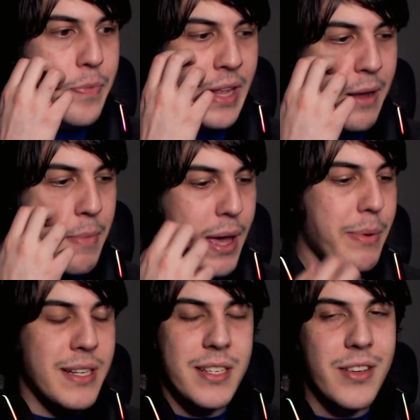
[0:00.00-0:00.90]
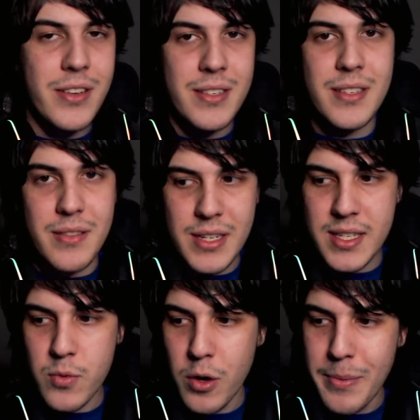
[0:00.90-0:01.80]
like, maybe just cause
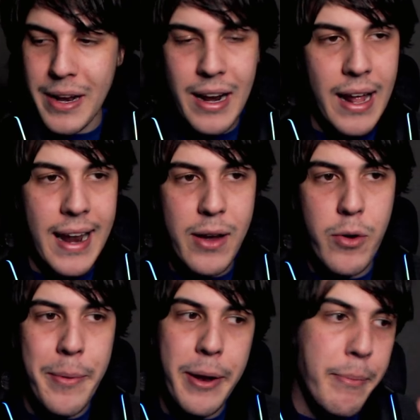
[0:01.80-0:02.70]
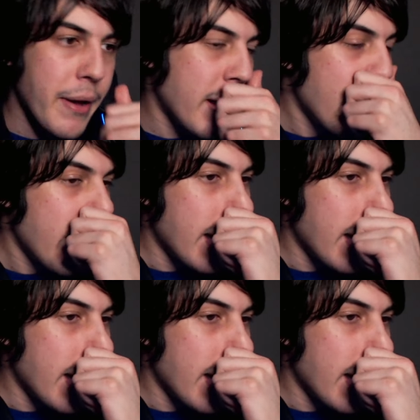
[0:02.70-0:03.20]
she's a woman and I like women, but,